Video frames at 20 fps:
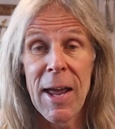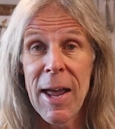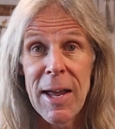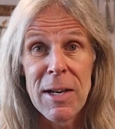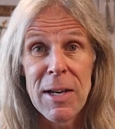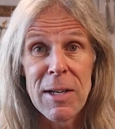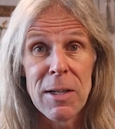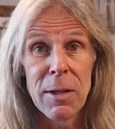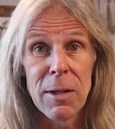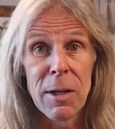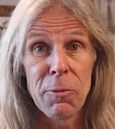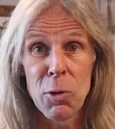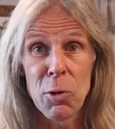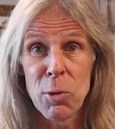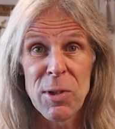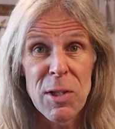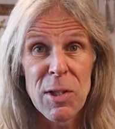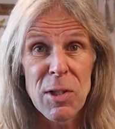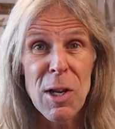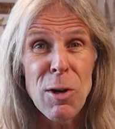And of
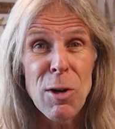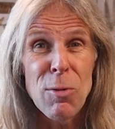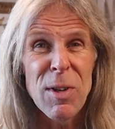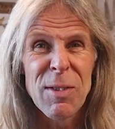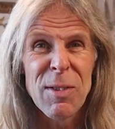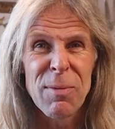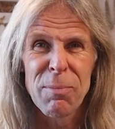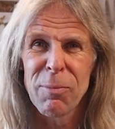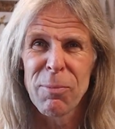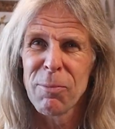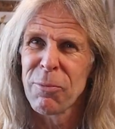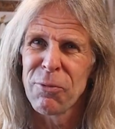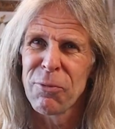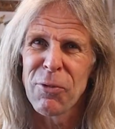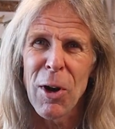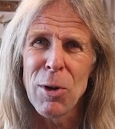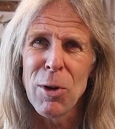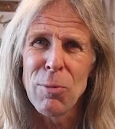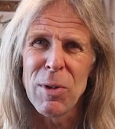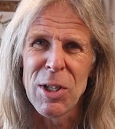course, there's no
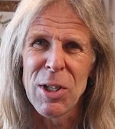phone